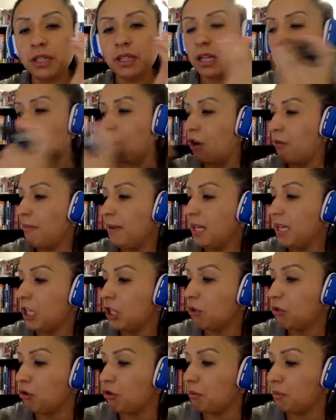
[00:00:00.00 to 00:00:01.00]
How many
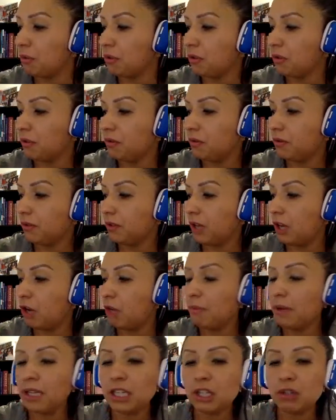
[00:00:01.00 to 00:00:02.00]
groups? How
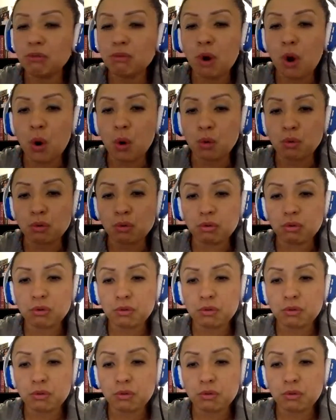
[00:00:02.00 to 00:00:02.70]
many rows?